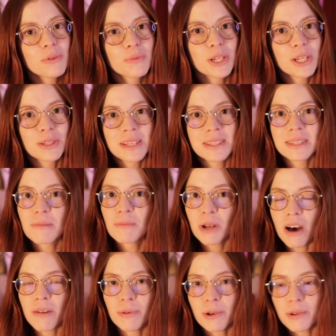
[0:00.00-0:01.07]
realism
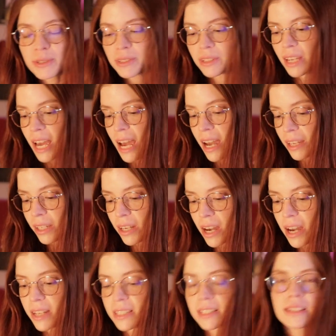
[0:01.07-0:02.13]
novels. I
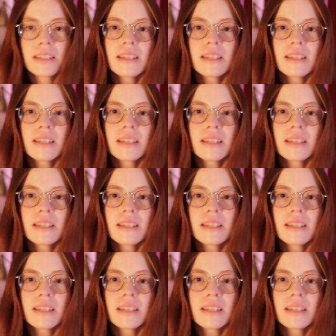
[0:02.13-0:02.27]
got